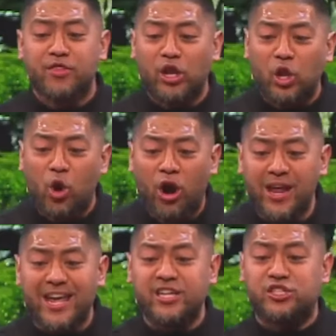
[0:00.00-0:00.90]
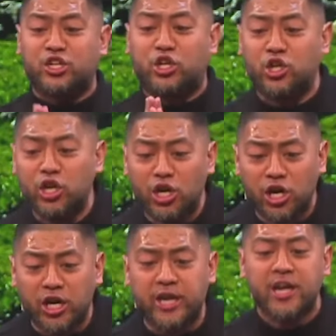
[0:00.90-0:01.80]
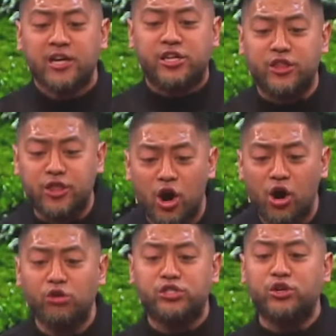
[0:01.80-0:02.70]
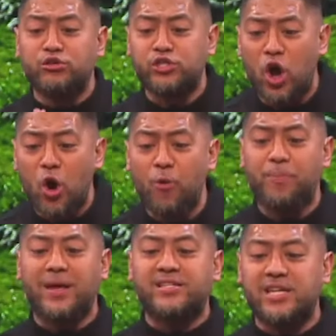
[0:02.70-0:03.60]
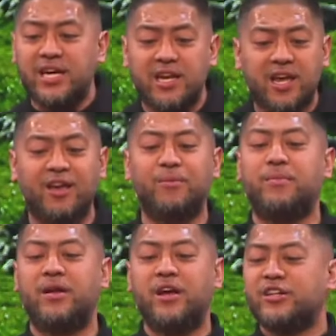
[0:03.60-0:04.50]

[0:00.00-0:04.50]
the Lord is good to those whose hope is in him,